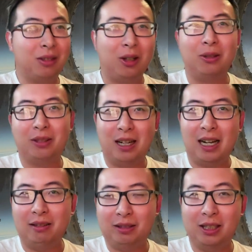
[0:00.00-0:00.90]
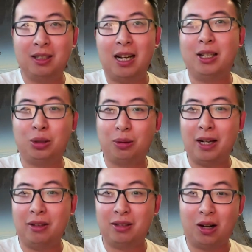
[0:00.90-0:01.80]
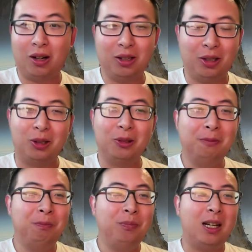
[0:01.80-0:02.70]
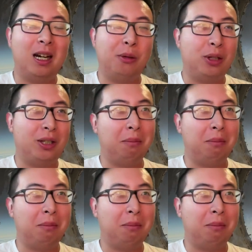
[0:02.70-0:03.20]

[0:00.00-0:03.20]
So I decided to write this article, which I